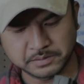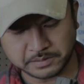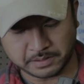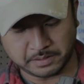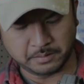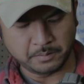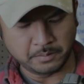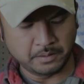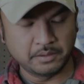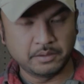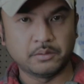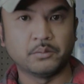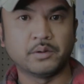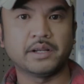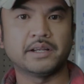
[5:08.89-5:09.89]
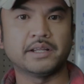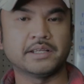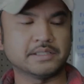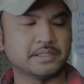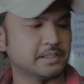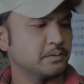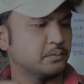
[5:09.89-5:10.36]
So what it
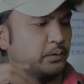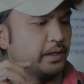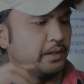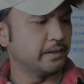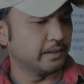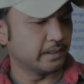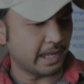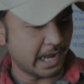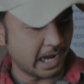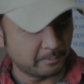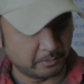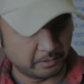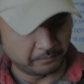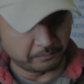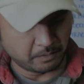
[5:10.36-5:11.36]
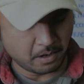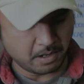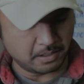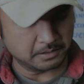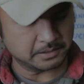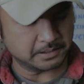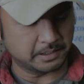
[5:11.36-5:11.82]
is when the hammer
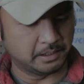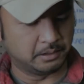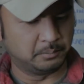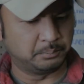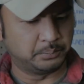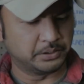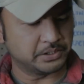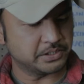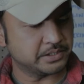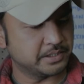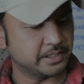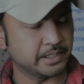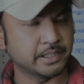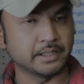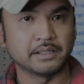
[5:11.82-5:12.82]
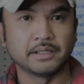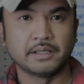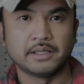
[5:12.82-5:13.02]
falls, it'll push that